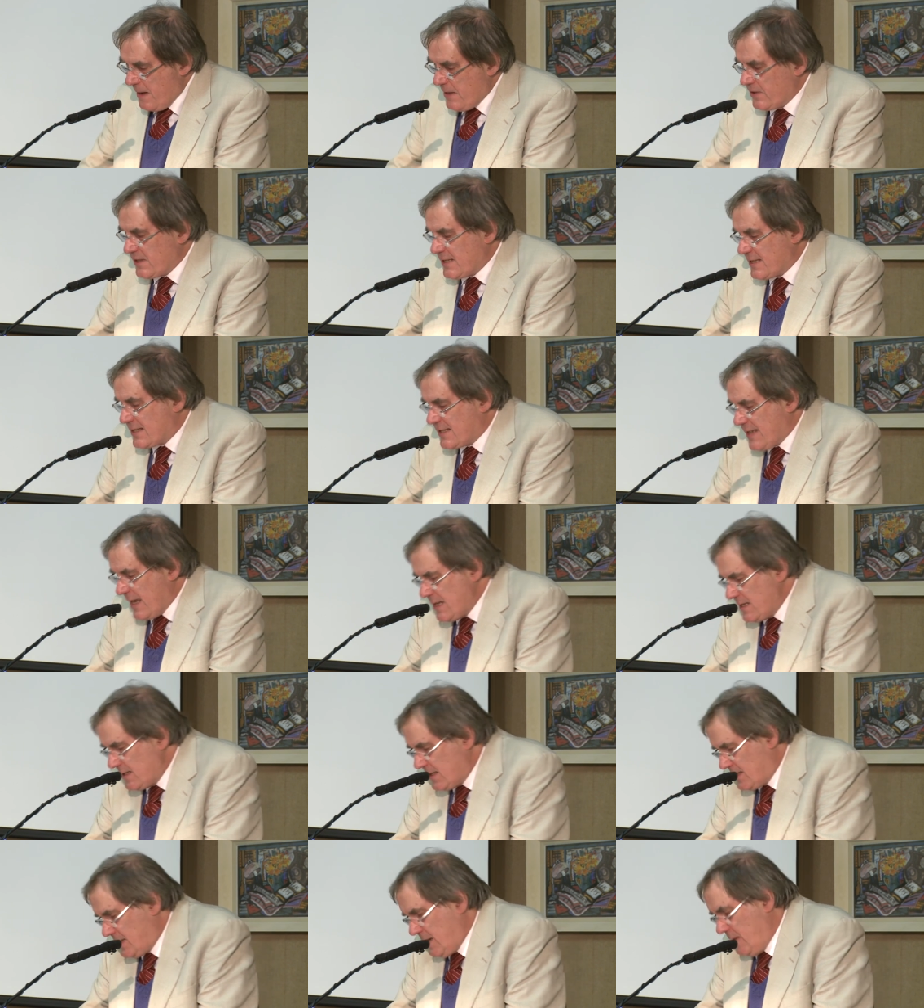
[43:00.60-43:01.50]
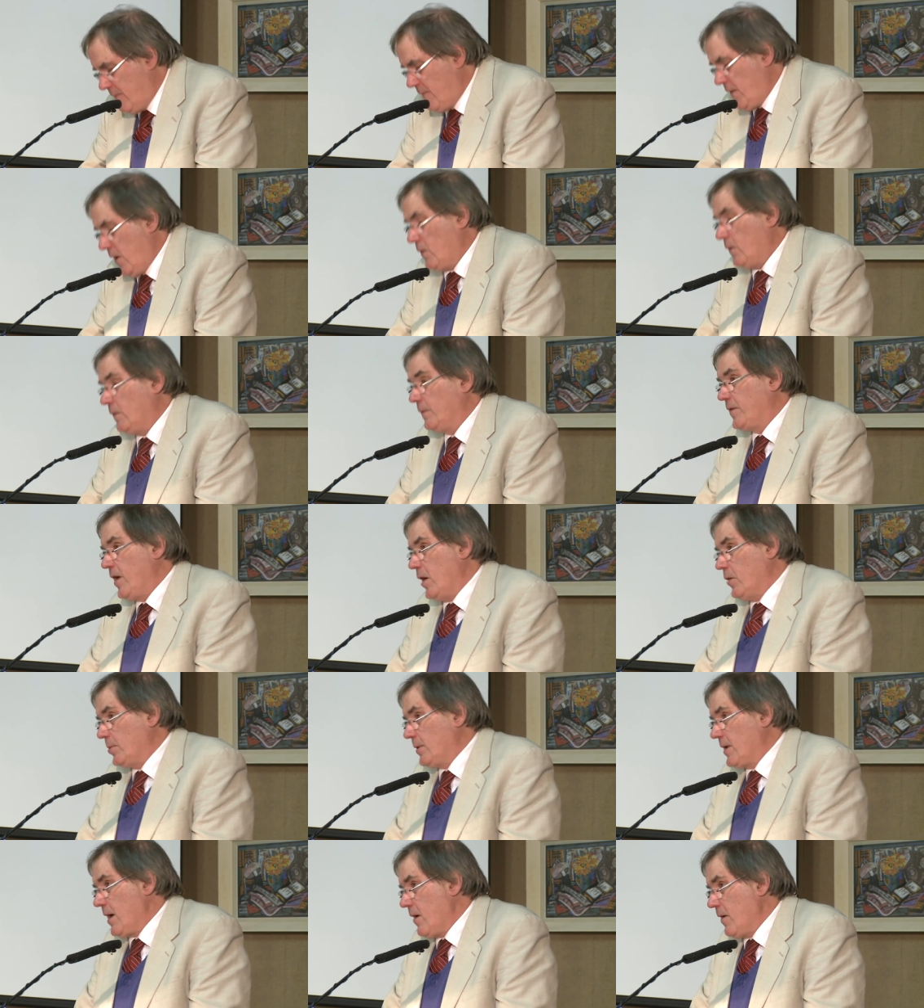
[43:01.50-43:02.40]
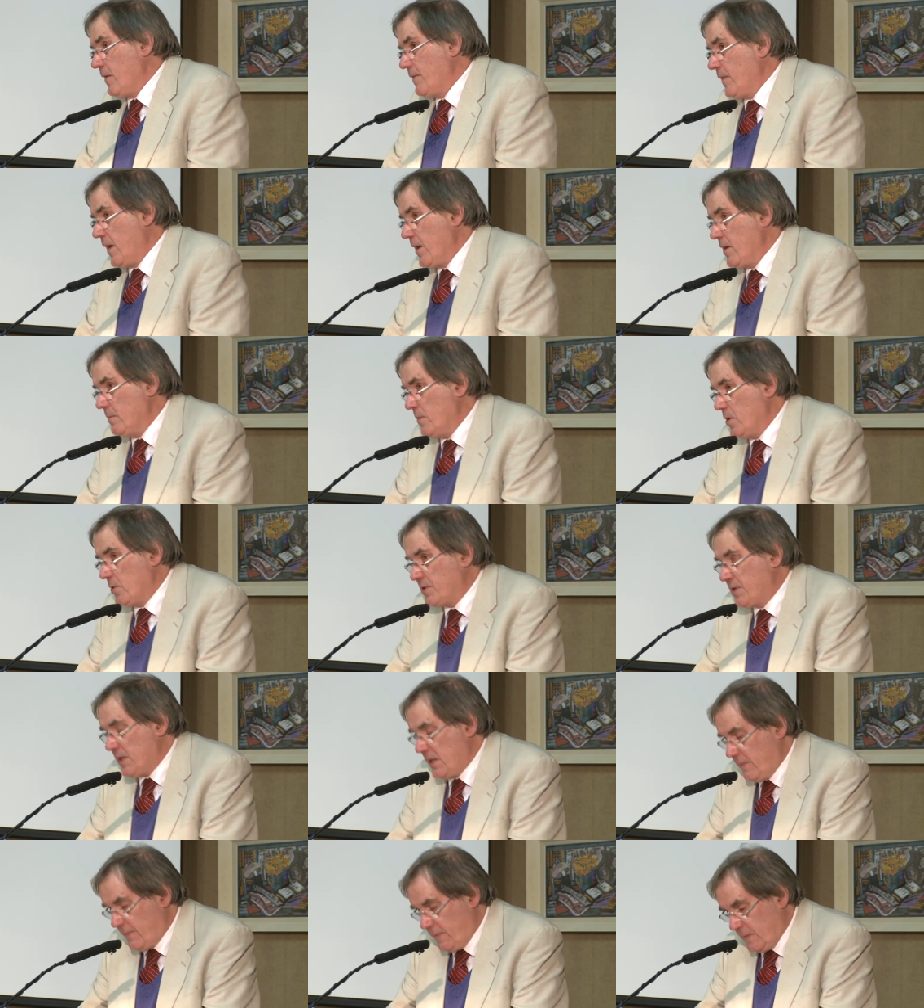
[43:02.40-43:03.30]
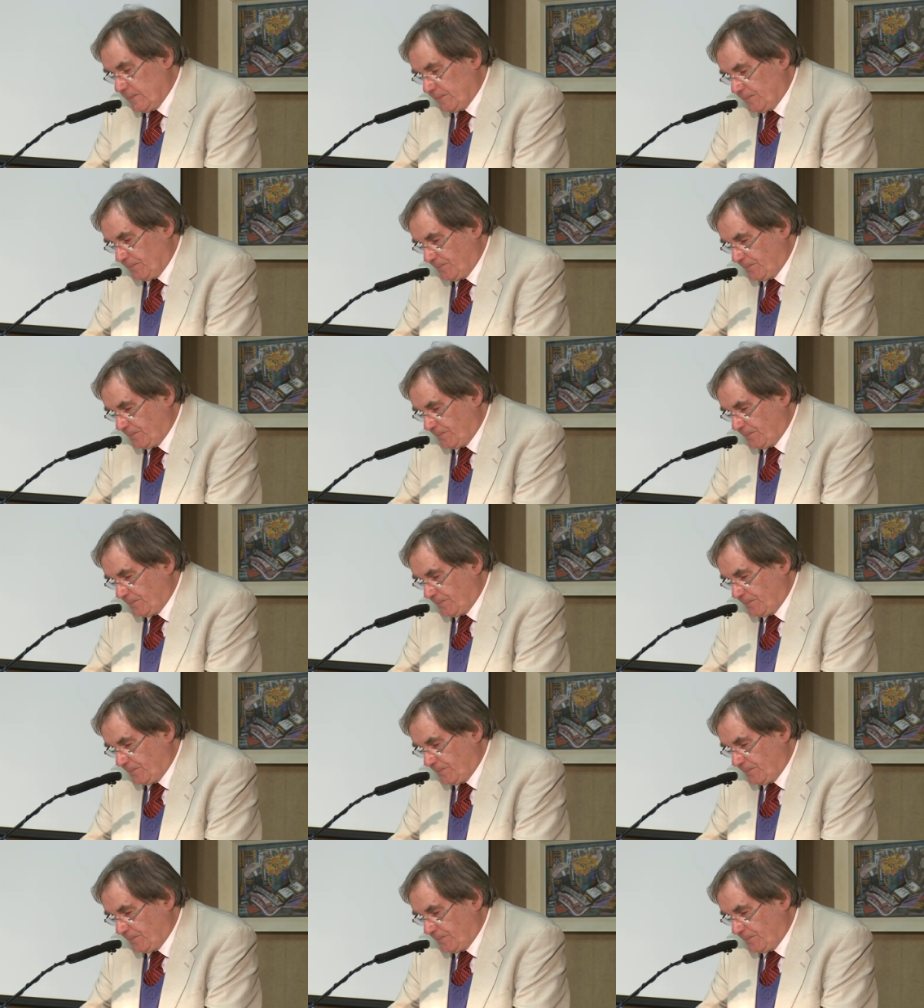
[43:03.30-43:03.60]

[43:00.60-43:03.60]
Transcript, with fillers: about the saints involved help clarify the motif?